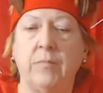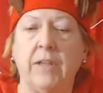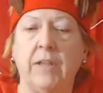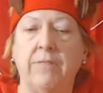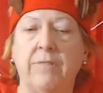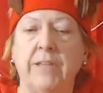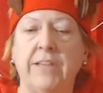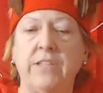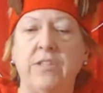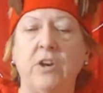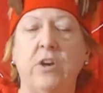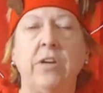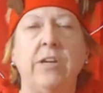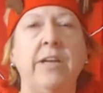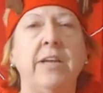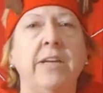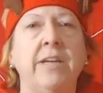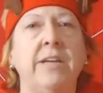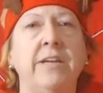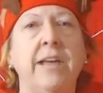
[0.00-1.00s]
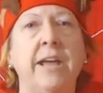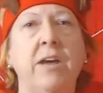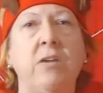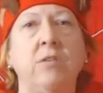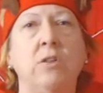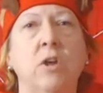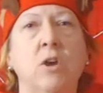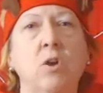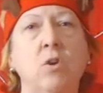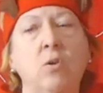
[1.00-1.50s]
if they start getting
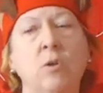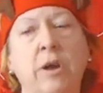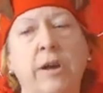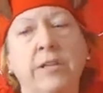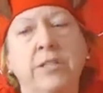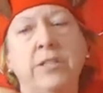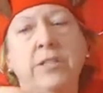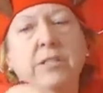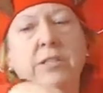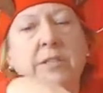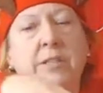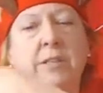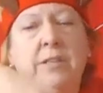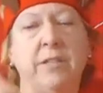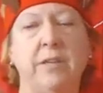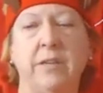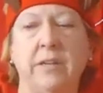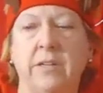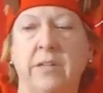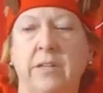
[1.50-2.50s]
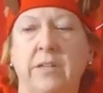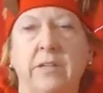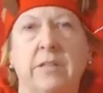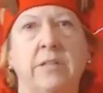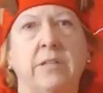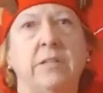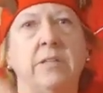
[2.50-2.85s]
down low I just stick the